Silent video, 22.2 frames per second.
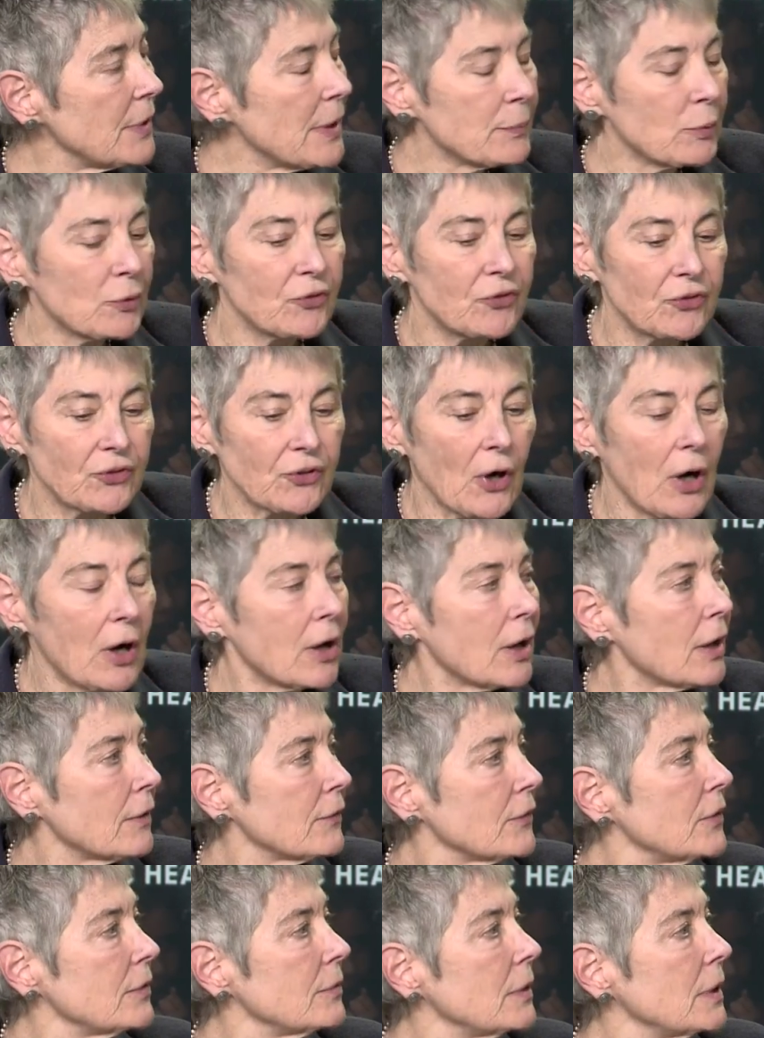People
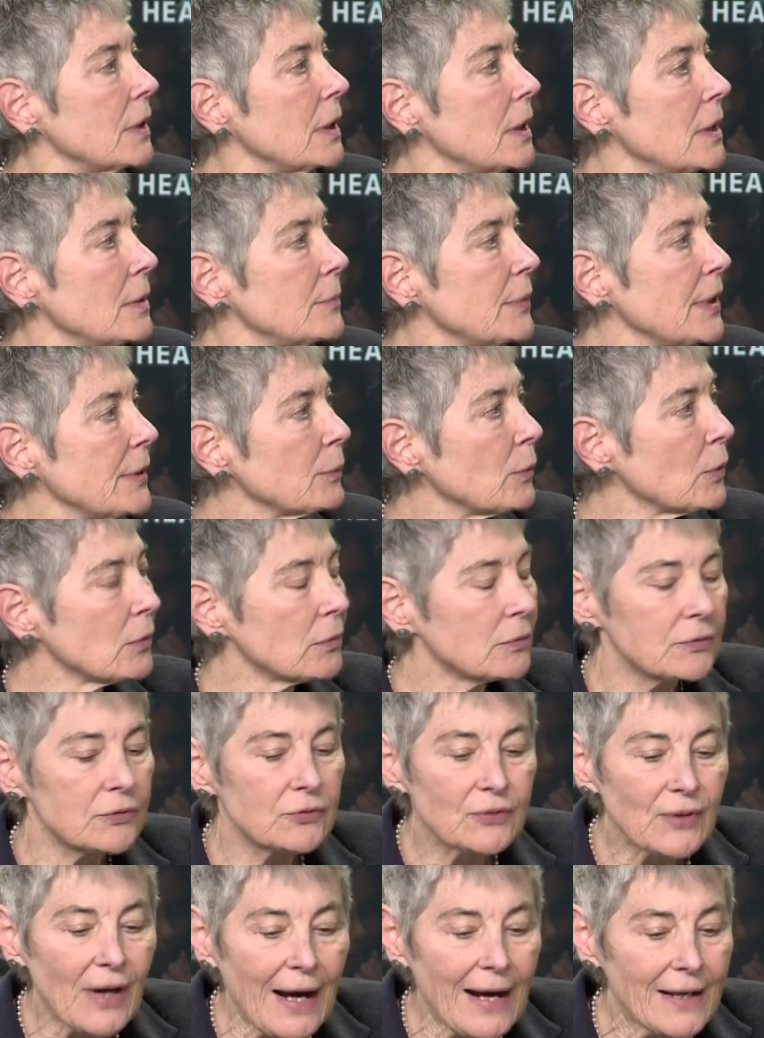starved. People
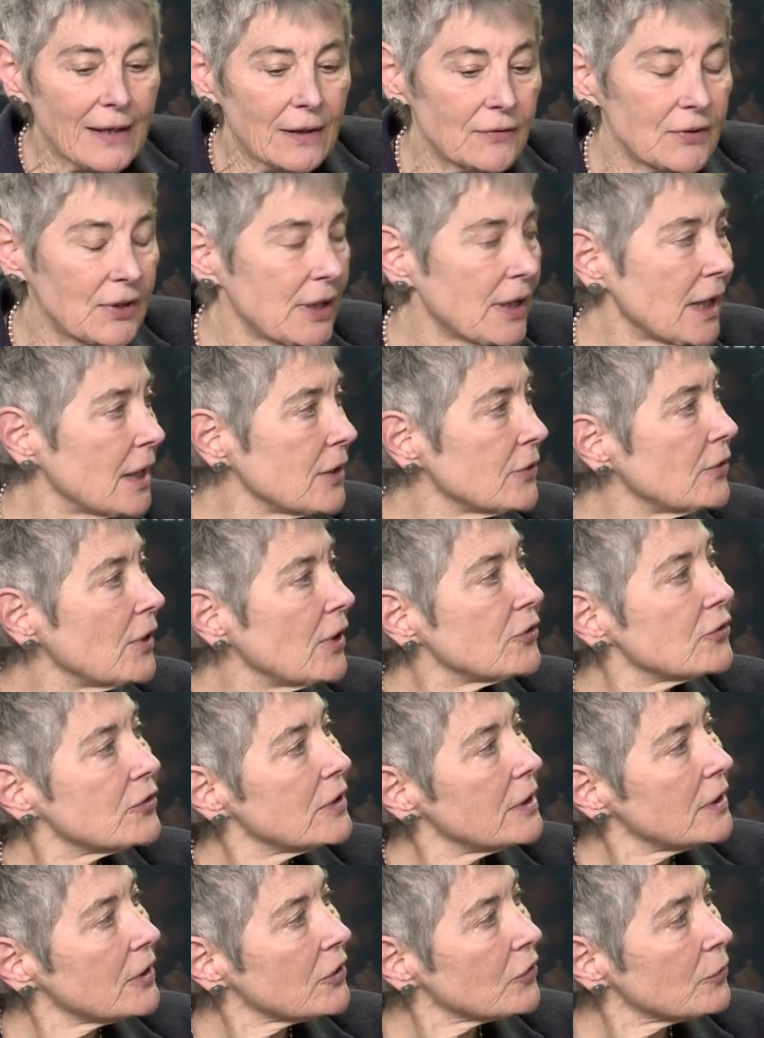died of
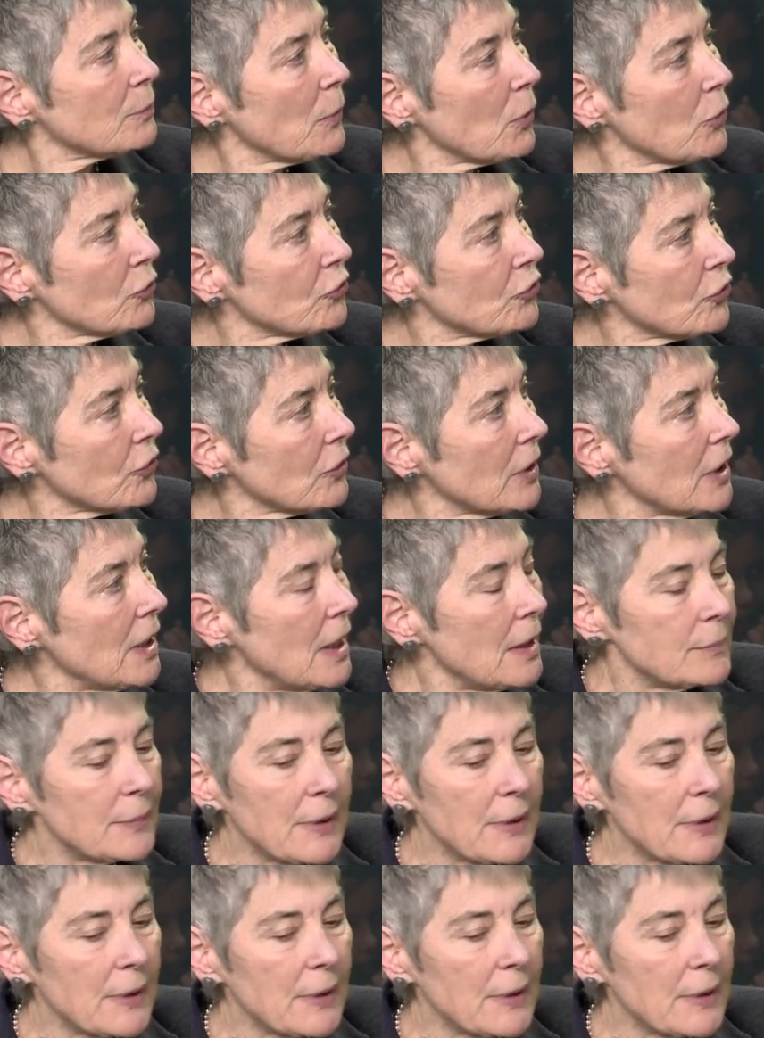dehydration and exposure.